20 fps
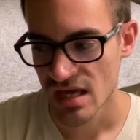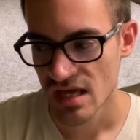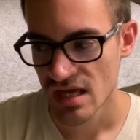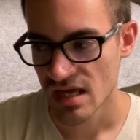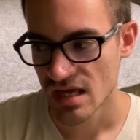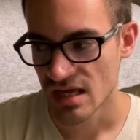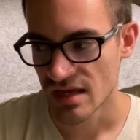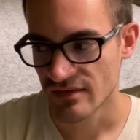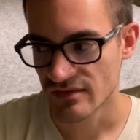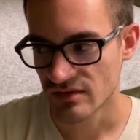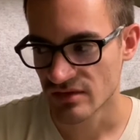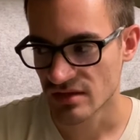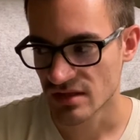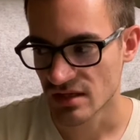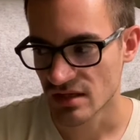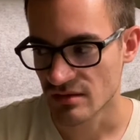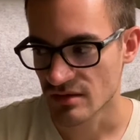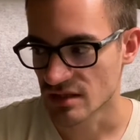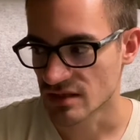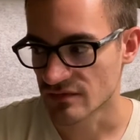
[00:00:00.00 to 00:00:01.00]
if you think
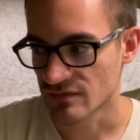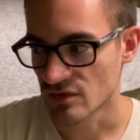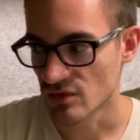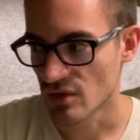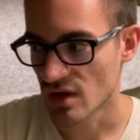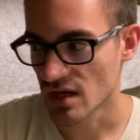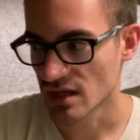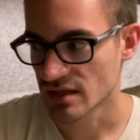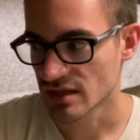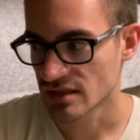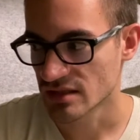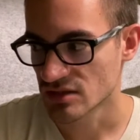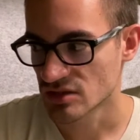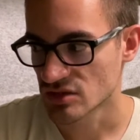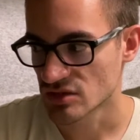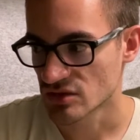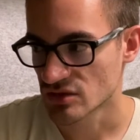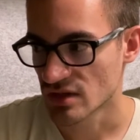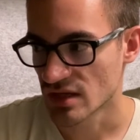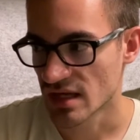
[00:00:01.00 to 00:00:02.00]
about it, if you walk
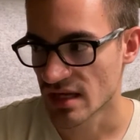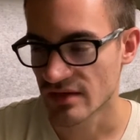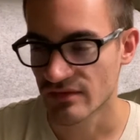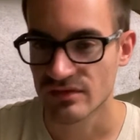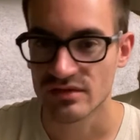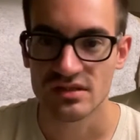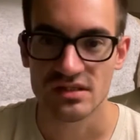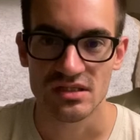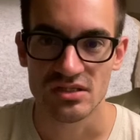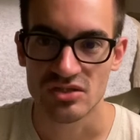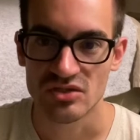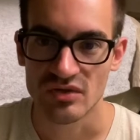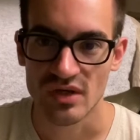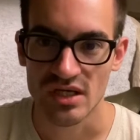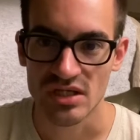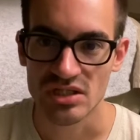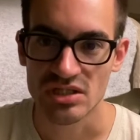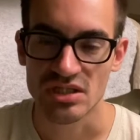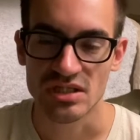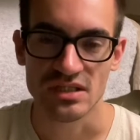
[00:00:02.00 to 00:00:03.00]
into a hateful
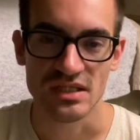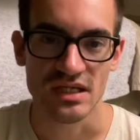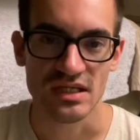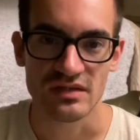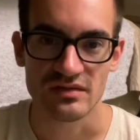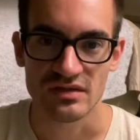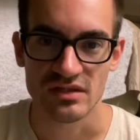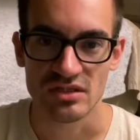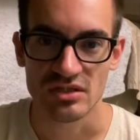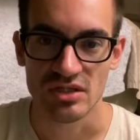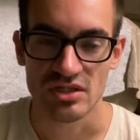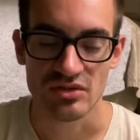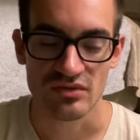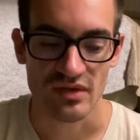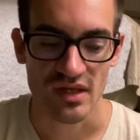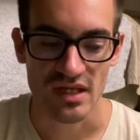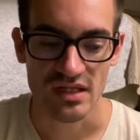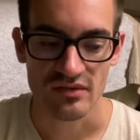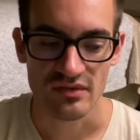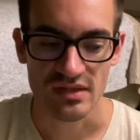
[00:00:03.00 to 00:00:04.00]
situation, a negative situation with
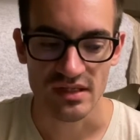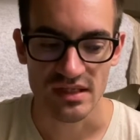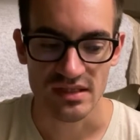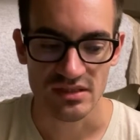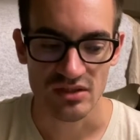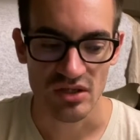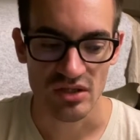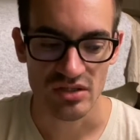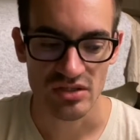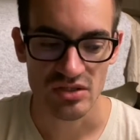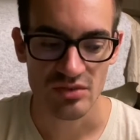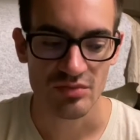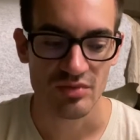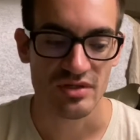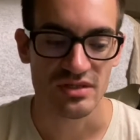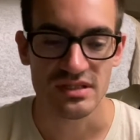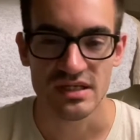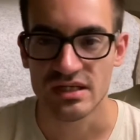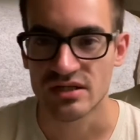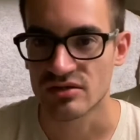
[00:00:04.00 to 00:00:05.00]
anyone, as long as you
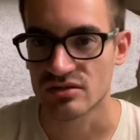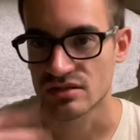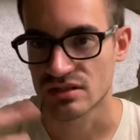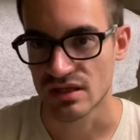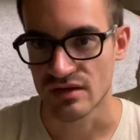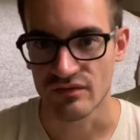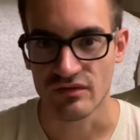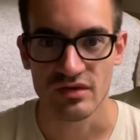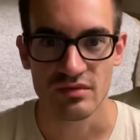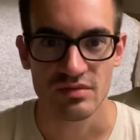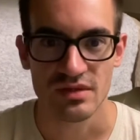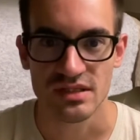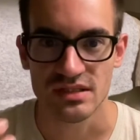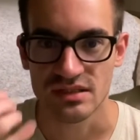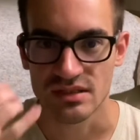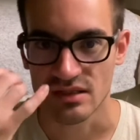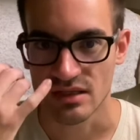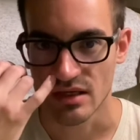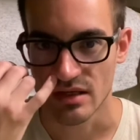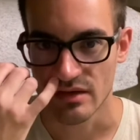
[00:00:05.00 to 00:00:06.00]
present yourself with peace
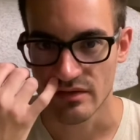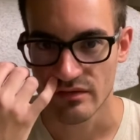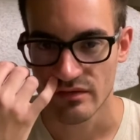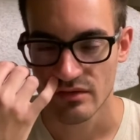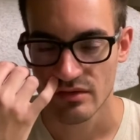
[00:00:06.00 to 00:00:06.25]
and love,